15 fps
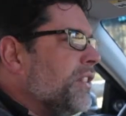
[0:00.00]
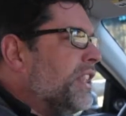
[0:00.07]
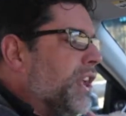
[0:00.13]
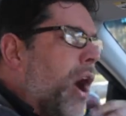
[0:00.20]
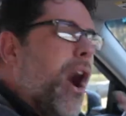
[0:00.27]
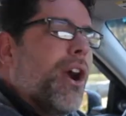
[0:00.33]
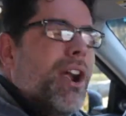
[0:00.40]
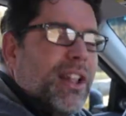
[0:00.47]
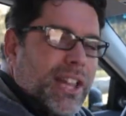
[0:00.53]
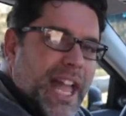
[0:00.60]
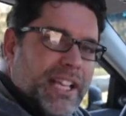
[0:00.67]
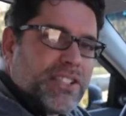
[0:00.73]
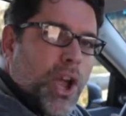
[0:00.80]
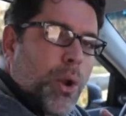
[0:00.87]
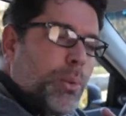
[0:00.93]
the
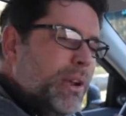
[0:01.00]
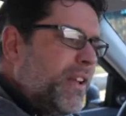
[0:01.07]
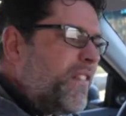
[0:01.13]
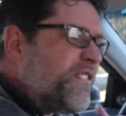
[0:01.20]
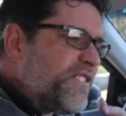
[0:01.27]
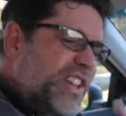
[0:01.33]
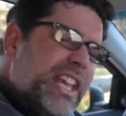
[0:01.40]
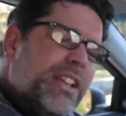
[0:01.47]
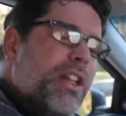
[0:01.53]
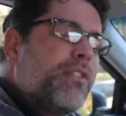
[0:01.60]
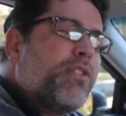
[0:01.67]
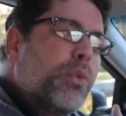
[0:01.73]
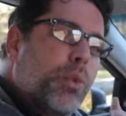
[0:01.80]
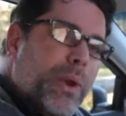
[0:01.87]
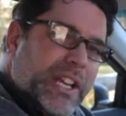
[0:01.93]
RLX a real feel
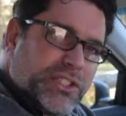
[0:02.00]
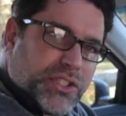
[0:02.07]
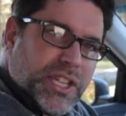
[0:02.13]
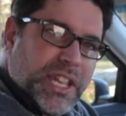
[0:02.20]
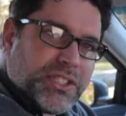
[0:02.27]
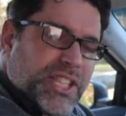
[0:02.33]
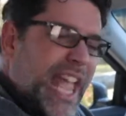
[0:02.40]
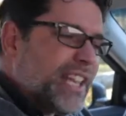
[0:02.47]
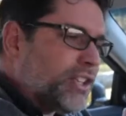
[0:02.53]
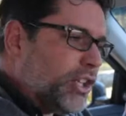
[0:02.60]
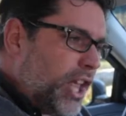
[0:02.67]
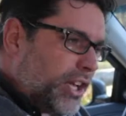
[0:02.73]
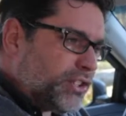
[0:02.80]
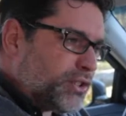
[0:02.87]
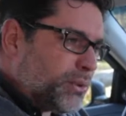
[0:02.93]
of richness and
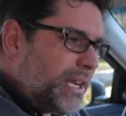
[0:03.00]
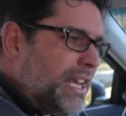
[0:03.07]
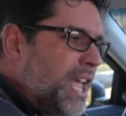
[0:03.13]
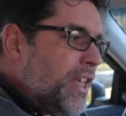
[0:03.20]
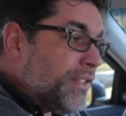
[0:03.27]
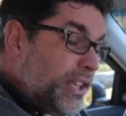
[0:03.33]
luxury